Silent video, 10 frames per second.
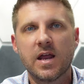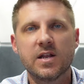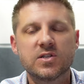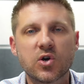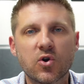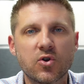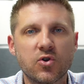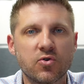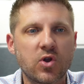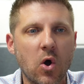and in turn,
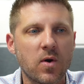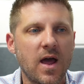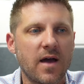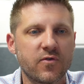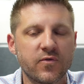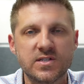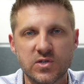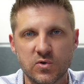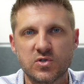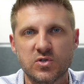you don't have to
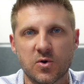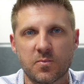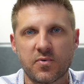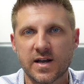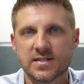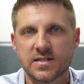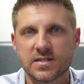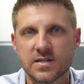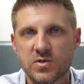reduce your prices